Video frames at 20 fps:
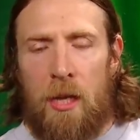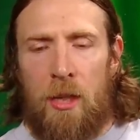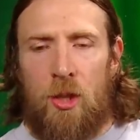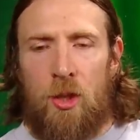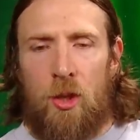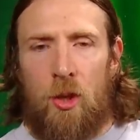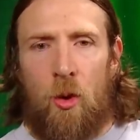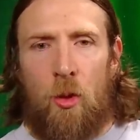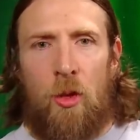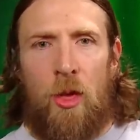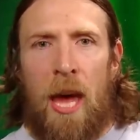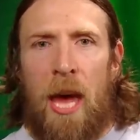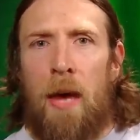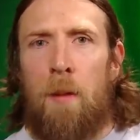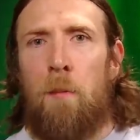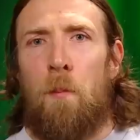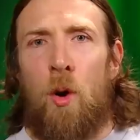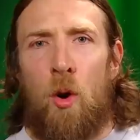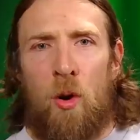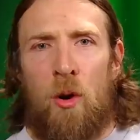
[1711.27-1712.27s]
So
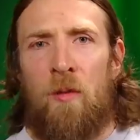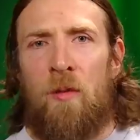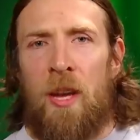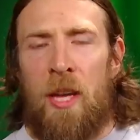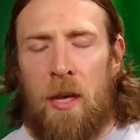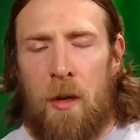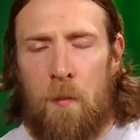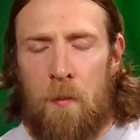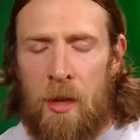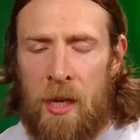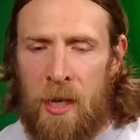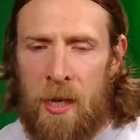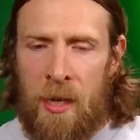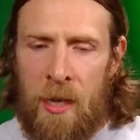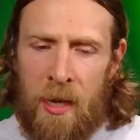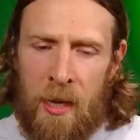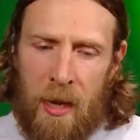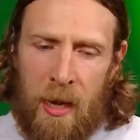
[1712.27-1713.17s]
that motivated me,